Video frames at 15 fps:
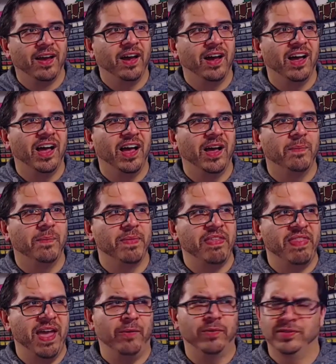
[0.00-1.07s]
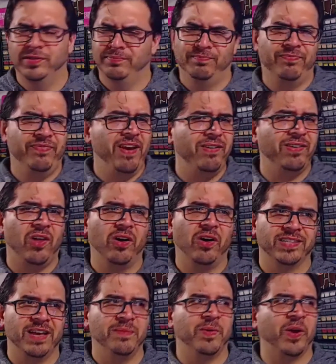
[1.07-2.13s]
And that was a very long
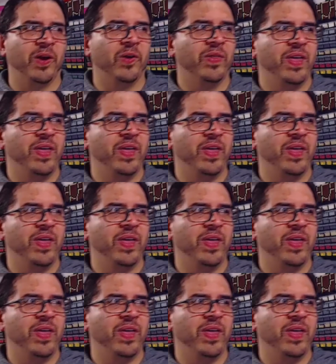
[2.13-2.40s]
time ago.